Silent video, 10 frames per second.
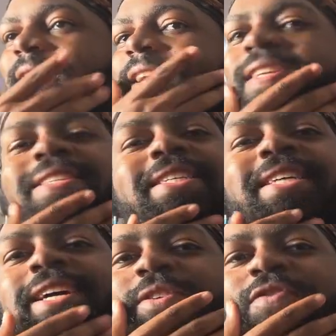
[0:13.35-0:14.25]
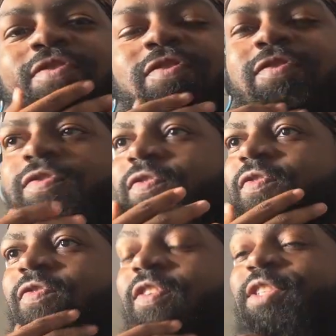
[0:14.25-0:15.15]
y'all see the title.
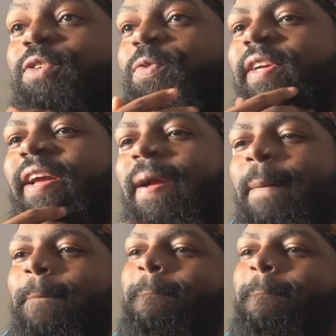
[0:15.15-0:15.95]
Y'all see what we got.